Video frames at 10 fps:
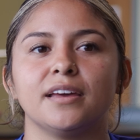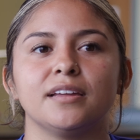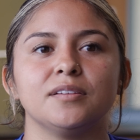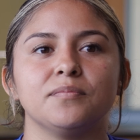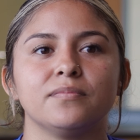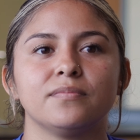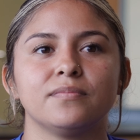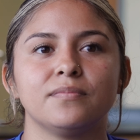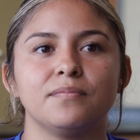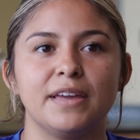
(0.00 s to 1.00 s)
and
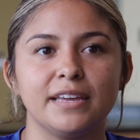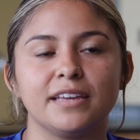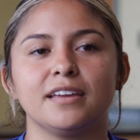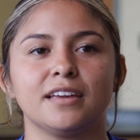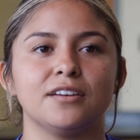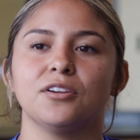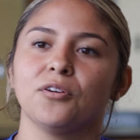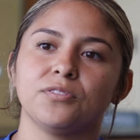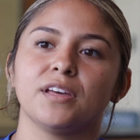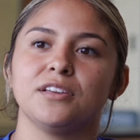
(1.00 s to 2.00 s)
making it
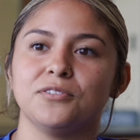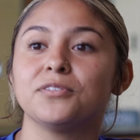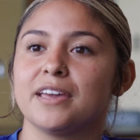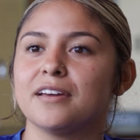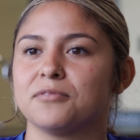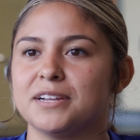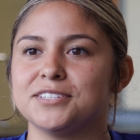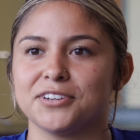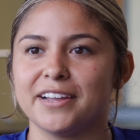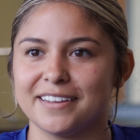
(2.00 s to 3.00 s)
known that you can
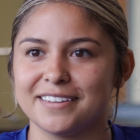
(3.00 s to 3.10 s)
raise your